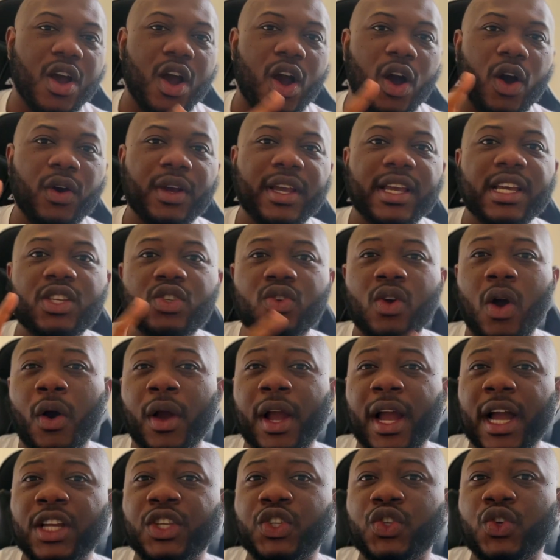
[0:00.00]
Okay, so I'll
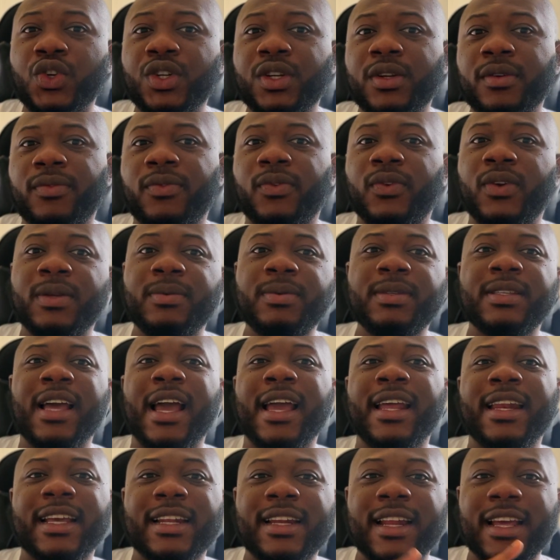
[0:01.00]
catch you on the flip
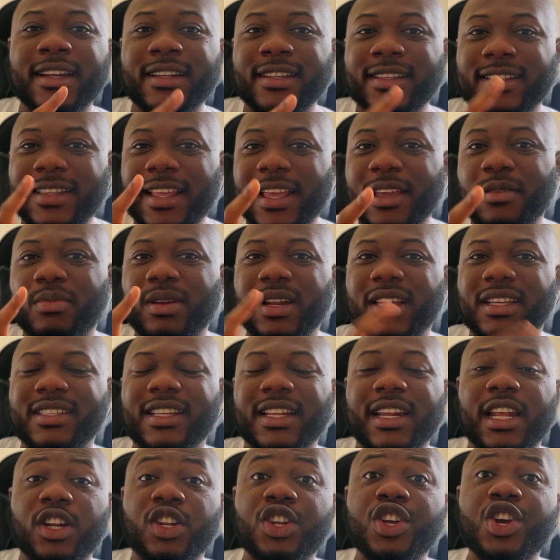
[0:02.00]
side, and then stay blessed,
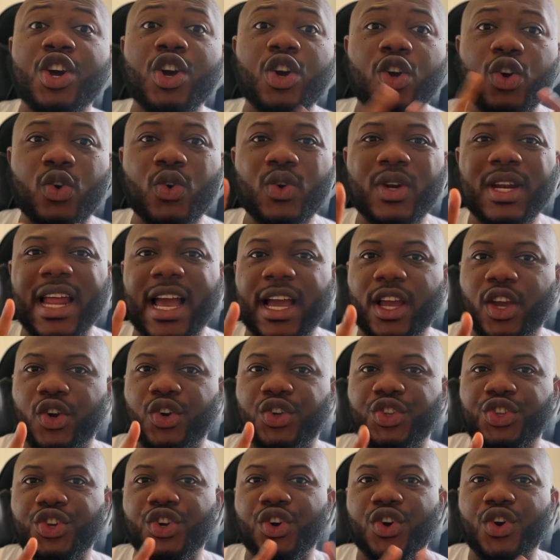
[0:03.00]
and then good luck
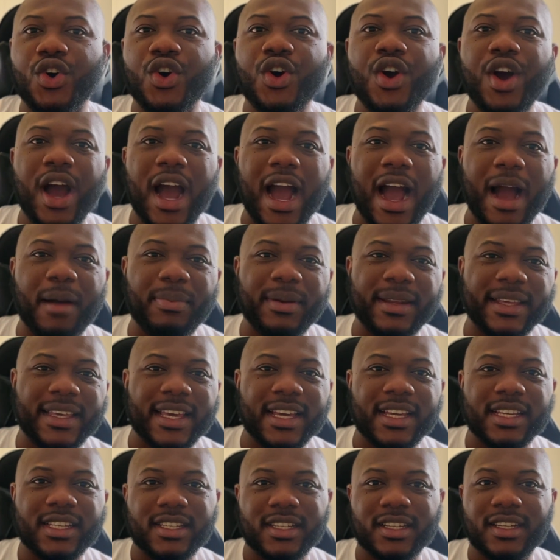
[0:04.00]
on your
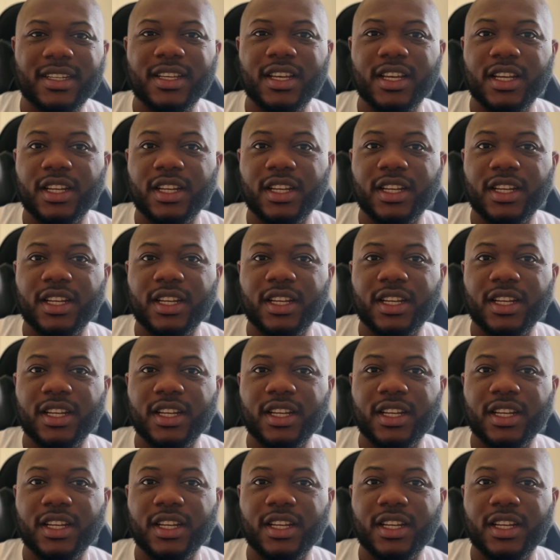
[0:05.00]
application.